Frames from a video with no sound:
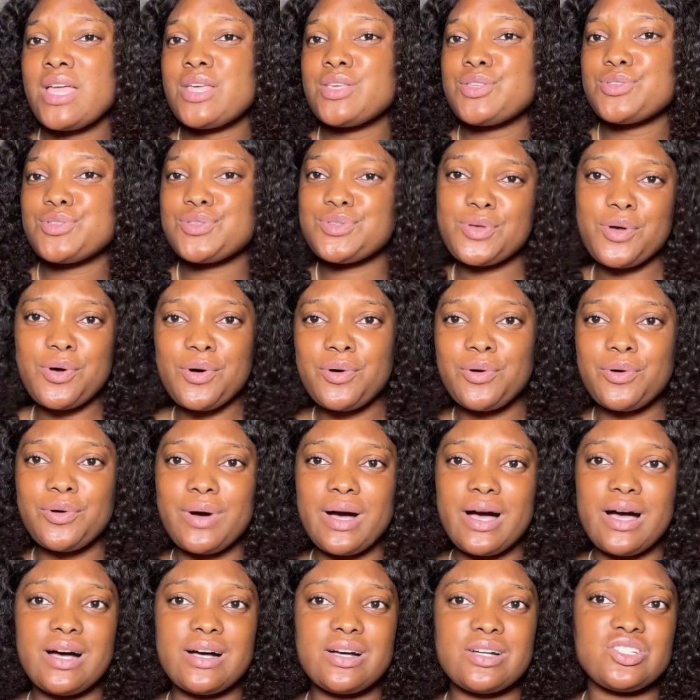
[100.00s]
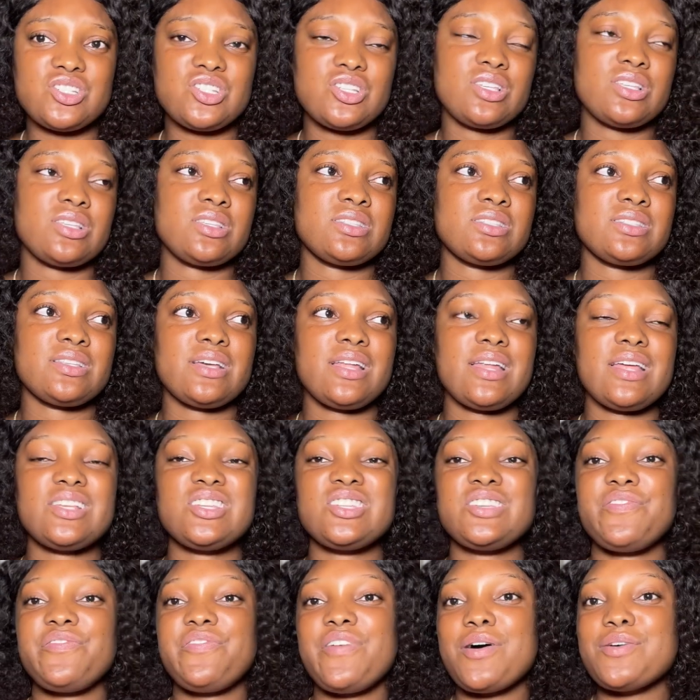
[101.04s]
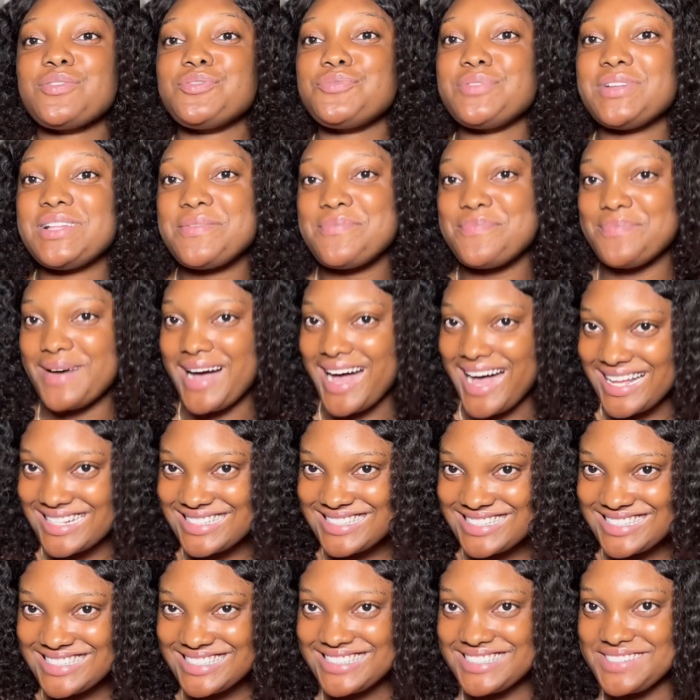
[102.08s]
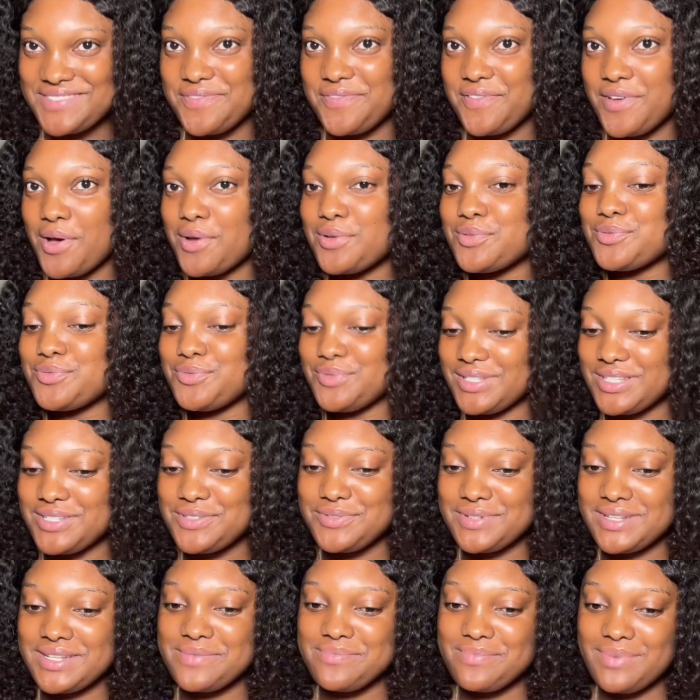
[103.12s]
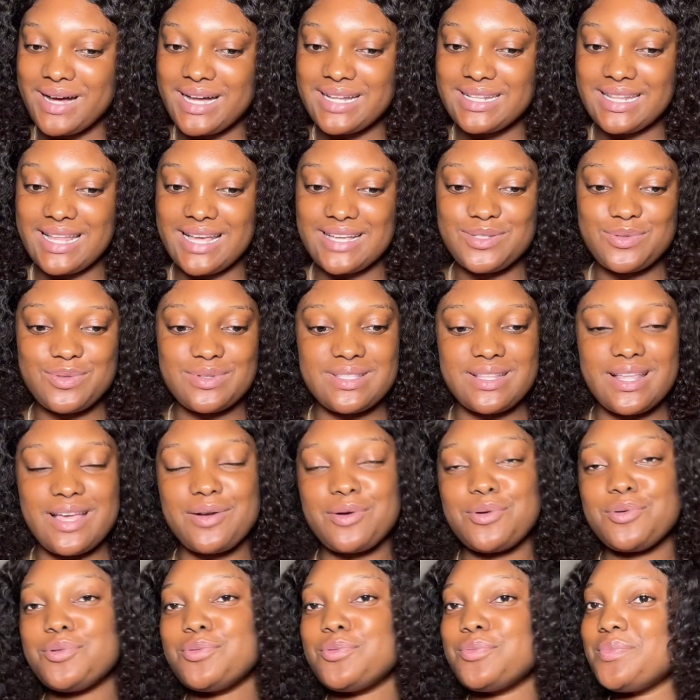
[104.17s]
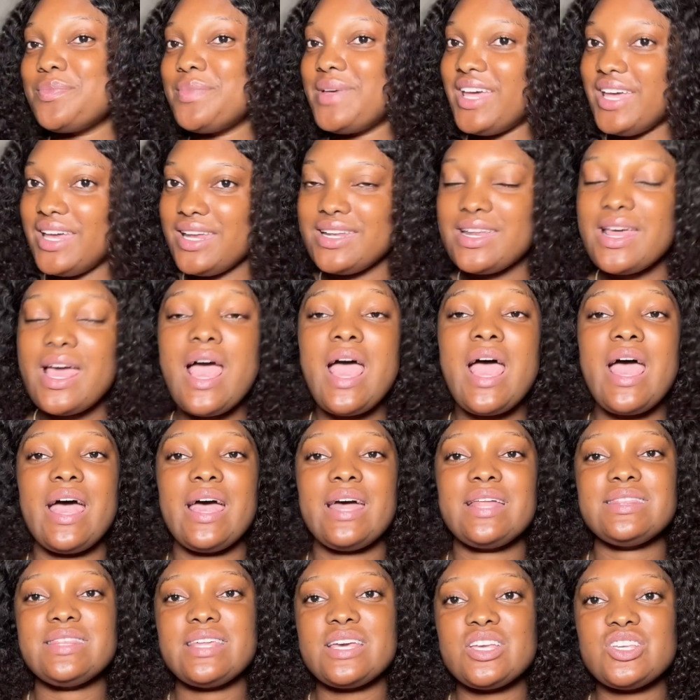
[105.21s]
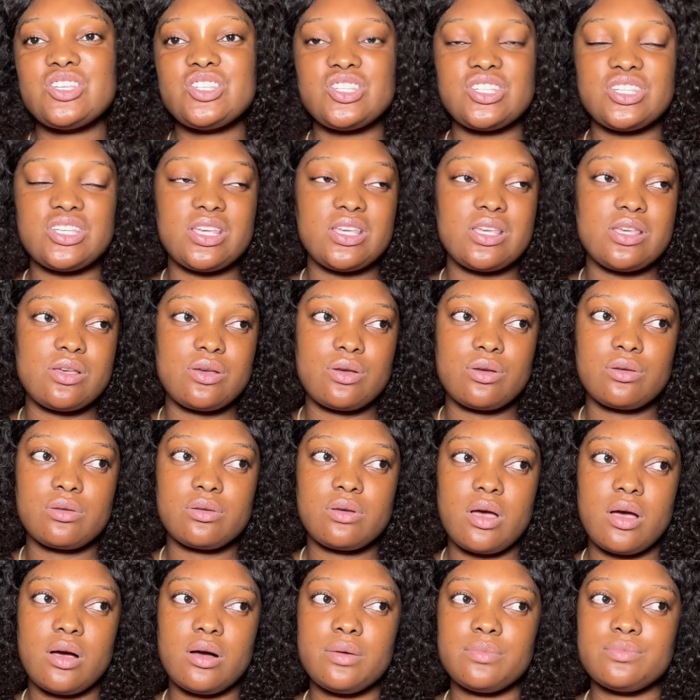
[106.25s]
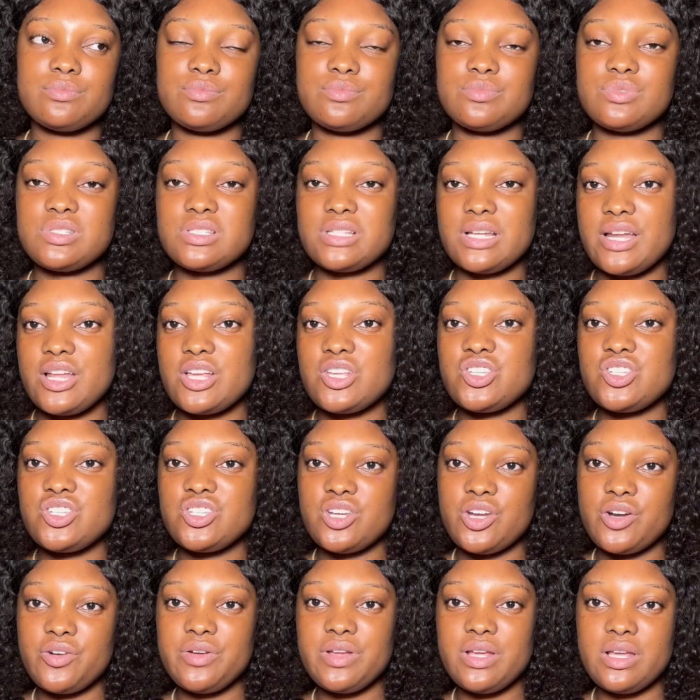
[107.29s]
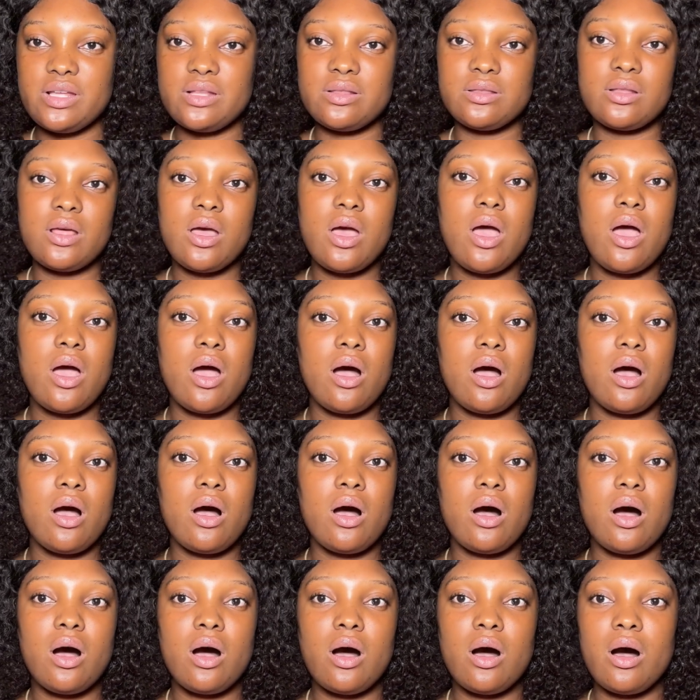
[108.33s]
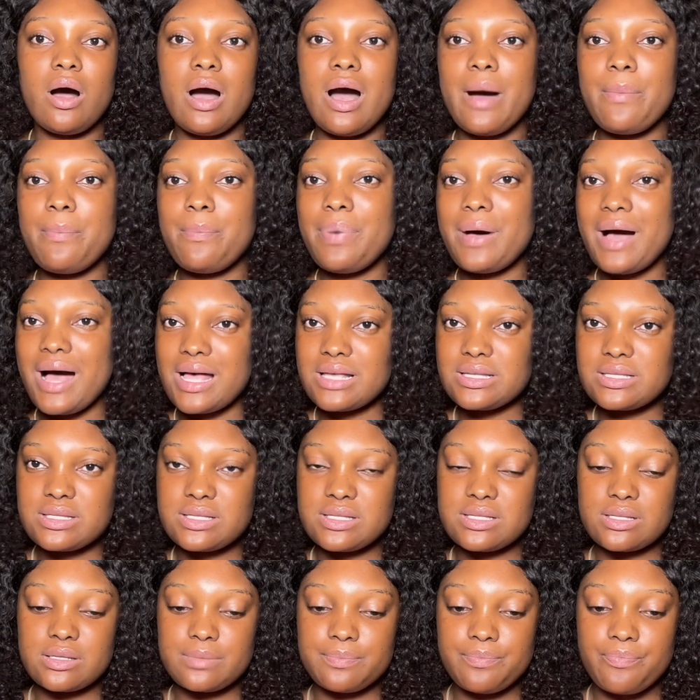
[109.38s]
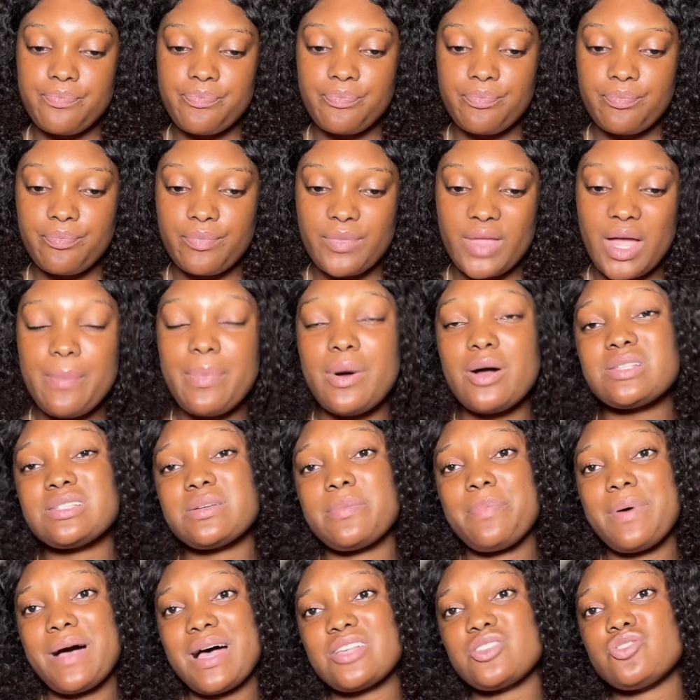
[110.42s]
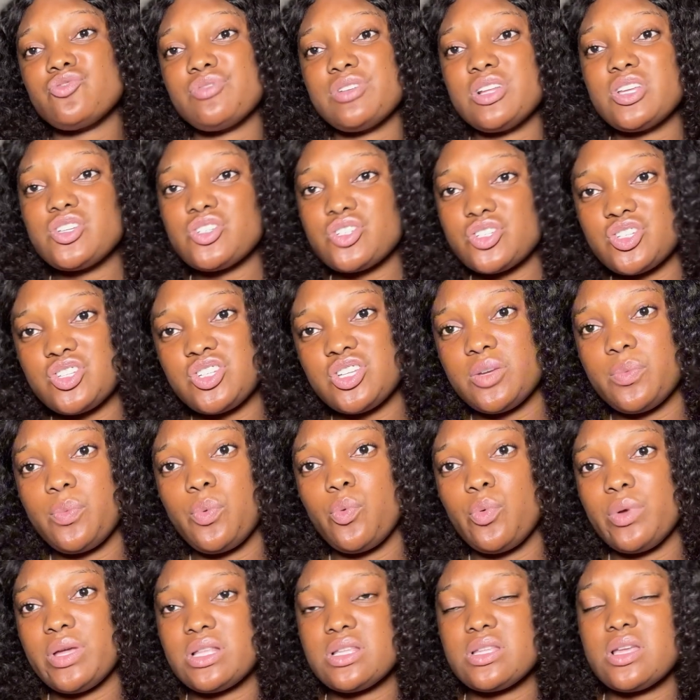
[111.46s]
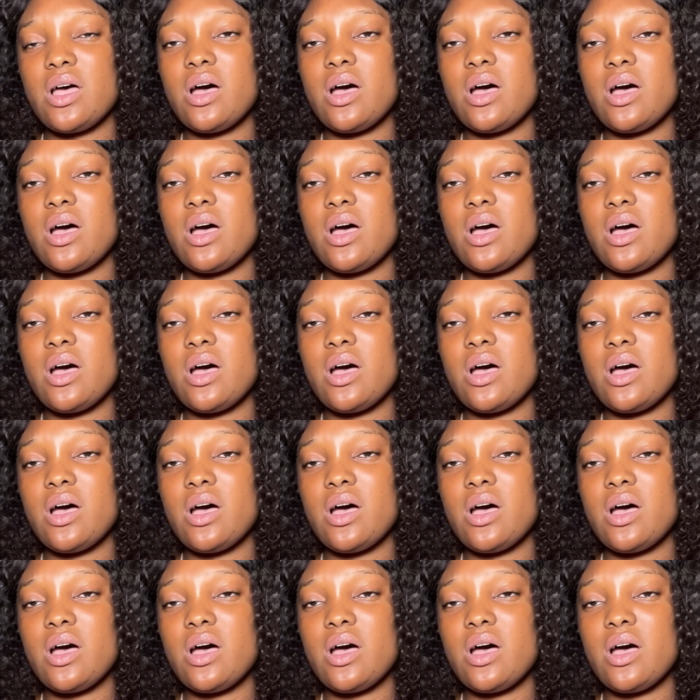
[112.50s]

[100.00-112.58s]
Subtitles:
So she felt really bad. She felt really, really bad. Like she was like, oh man. And then she started sharing about her past relationship with